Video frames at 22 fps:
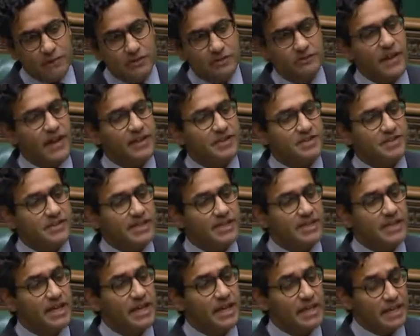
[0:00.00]
vaccine
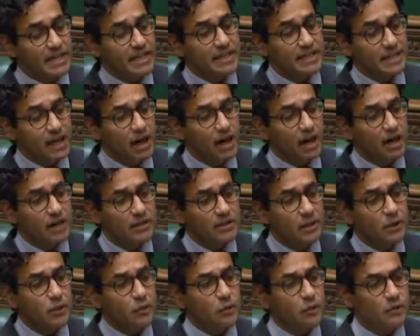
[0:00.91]
in our
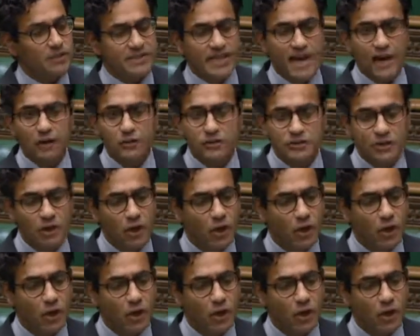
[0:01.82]
local towns.